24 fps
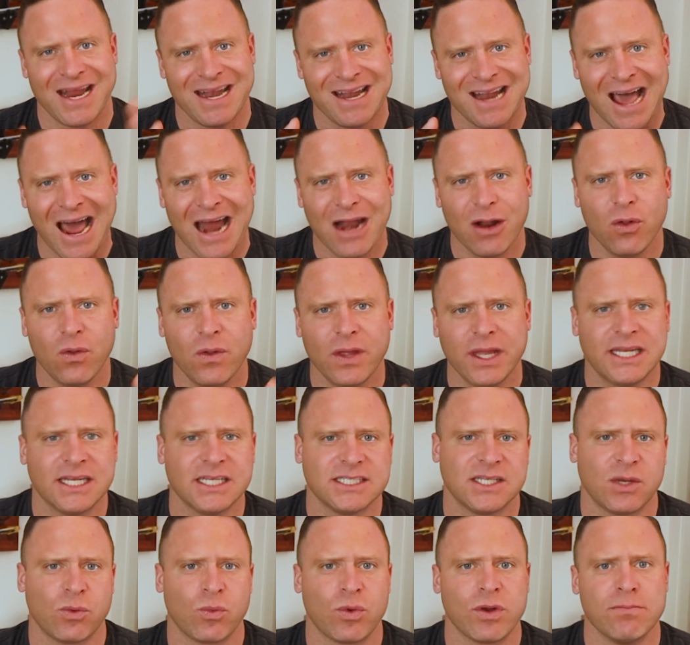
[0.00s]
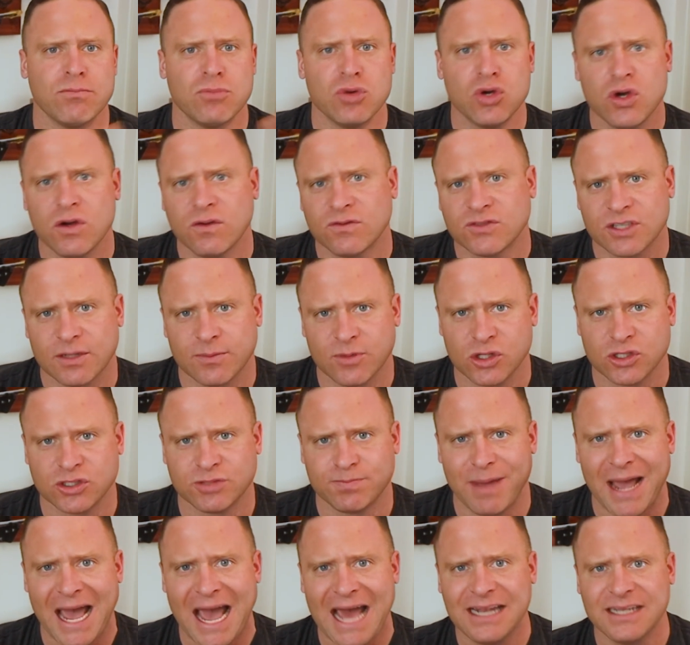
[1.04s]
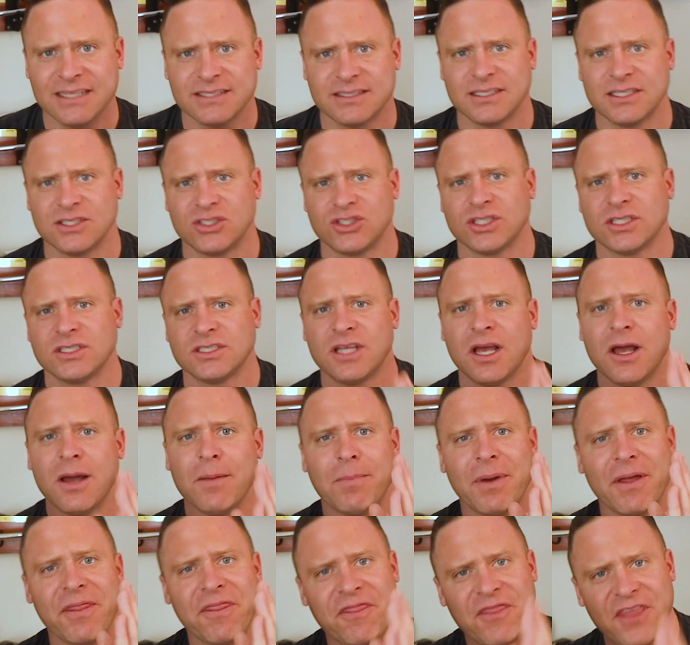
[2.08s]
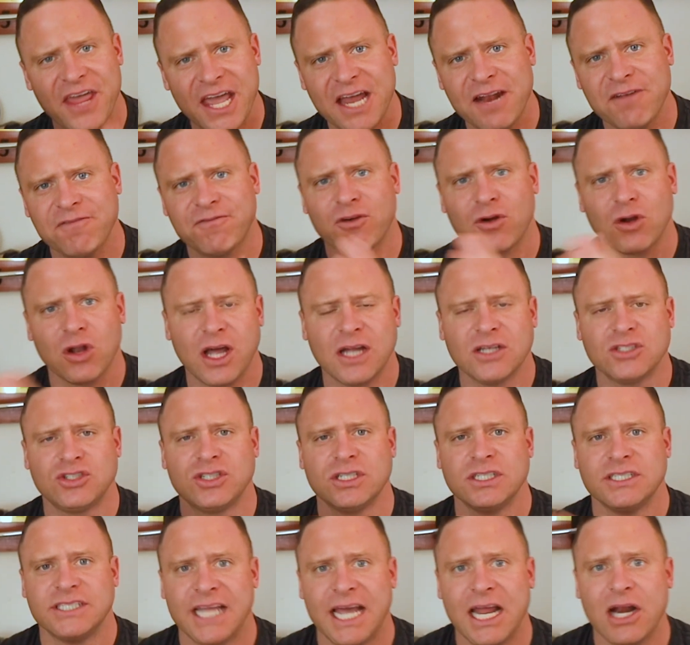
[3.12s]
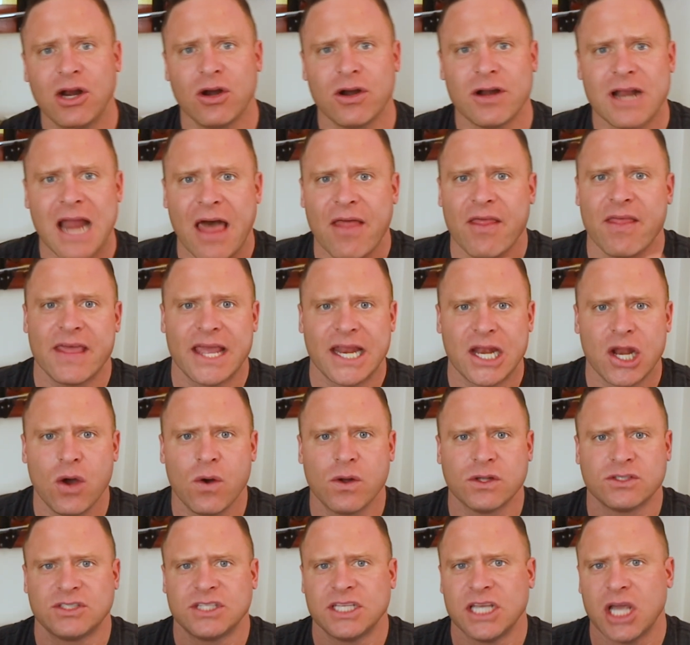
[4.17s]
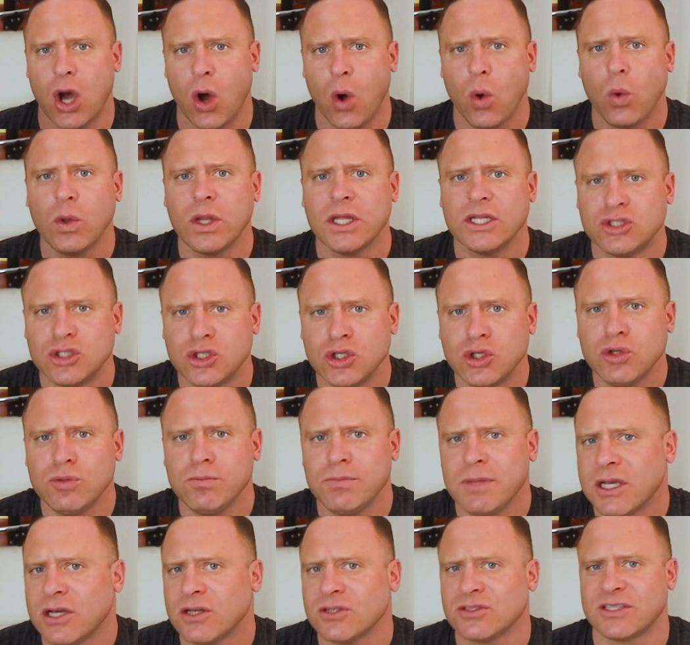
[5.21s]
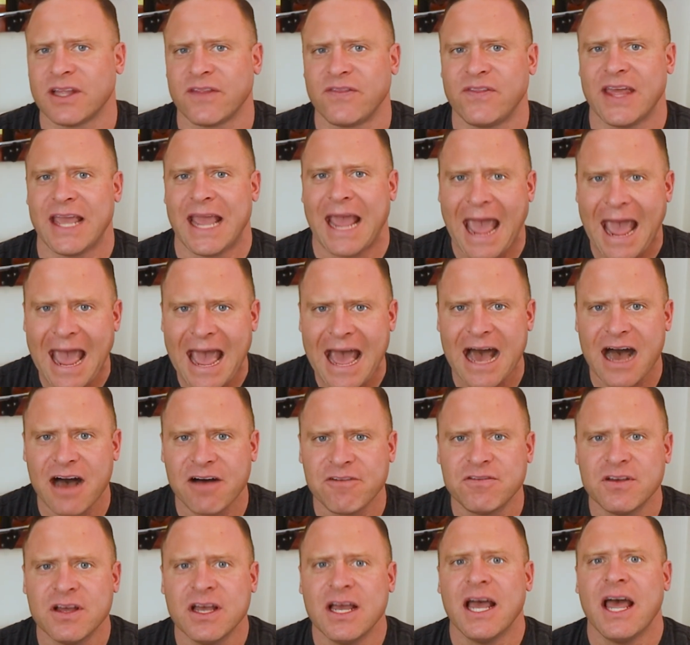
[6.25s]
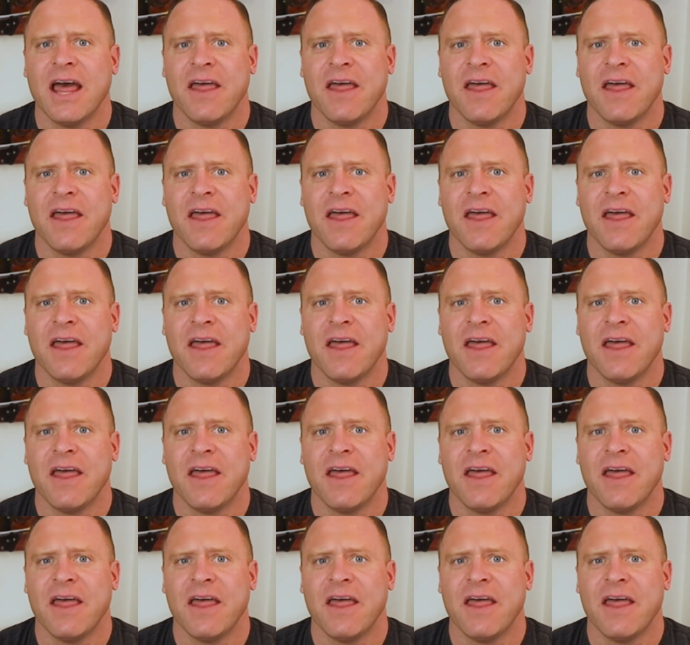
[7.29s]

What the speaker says: And not only does it remove some of those bad decisions, but then for lunch and dinner, now that they know it's the only 2 meals that they have,